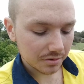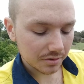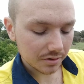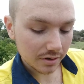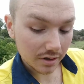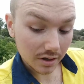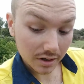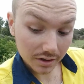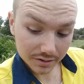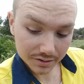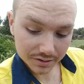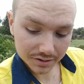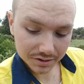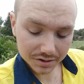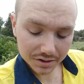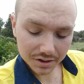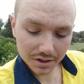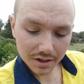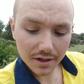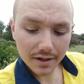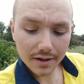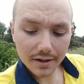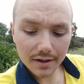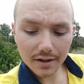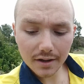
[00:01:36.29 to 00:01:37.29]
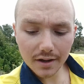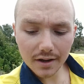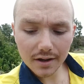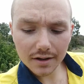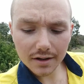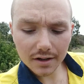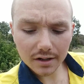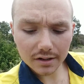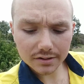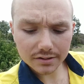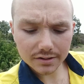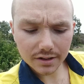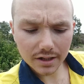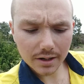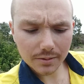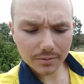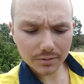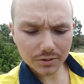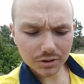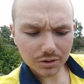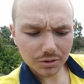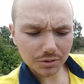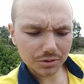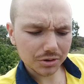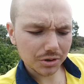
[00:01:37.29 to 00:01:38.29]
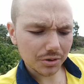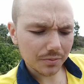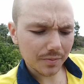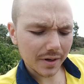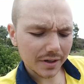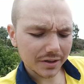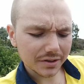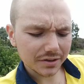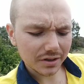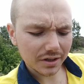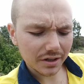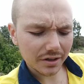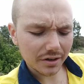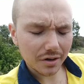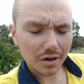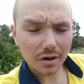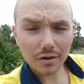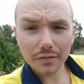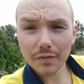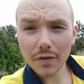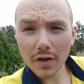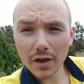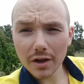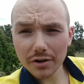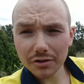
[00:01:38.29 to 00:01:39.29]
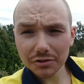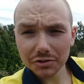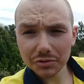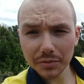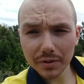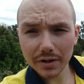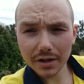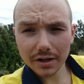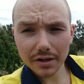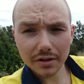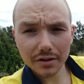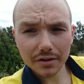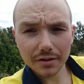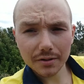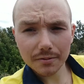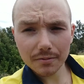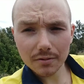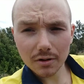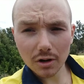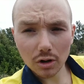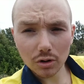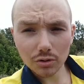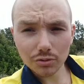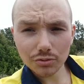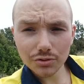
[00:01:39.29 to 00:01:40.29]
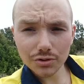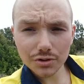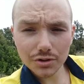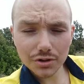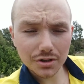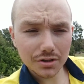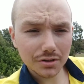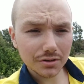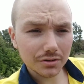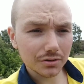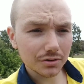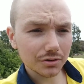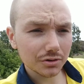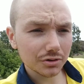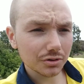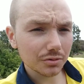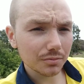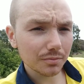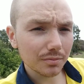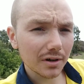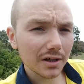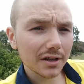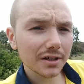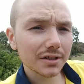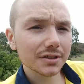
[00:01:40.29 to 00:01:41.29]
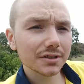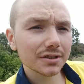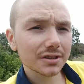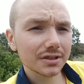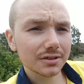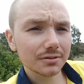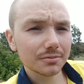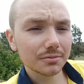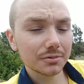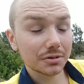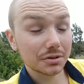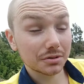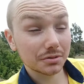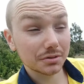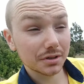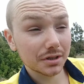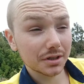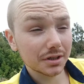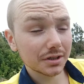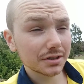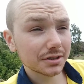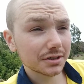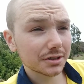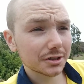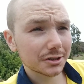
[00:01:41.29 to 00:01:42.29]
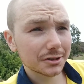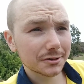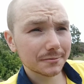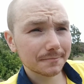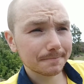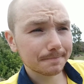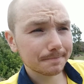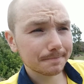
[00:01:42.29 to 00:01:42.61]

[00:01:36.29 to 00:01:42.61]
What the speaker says: Nice. Yesterday was also basically a half day because we had a lunch at some place, which was nice.